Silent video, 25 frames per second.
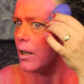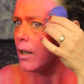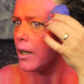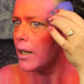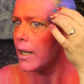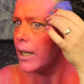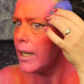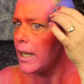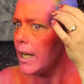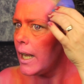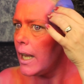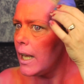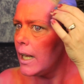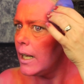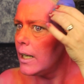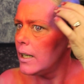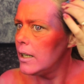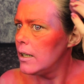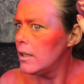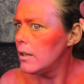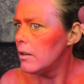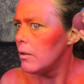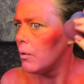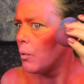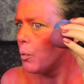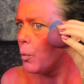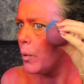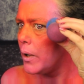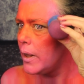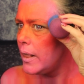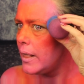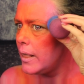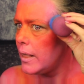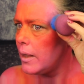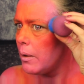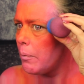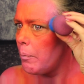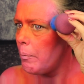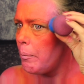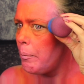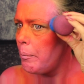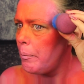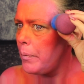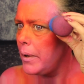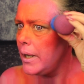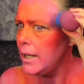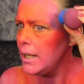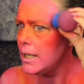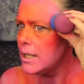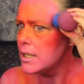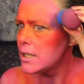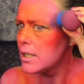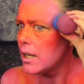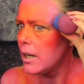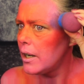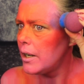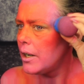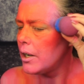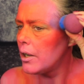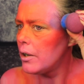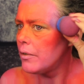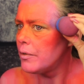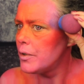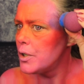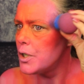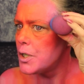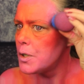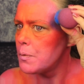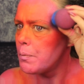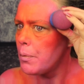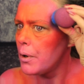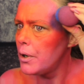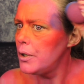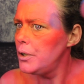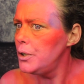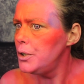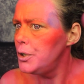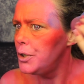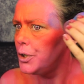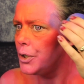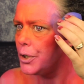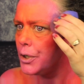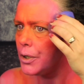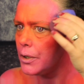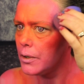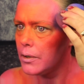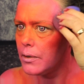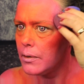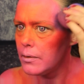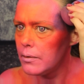again with the pink side of the sponge.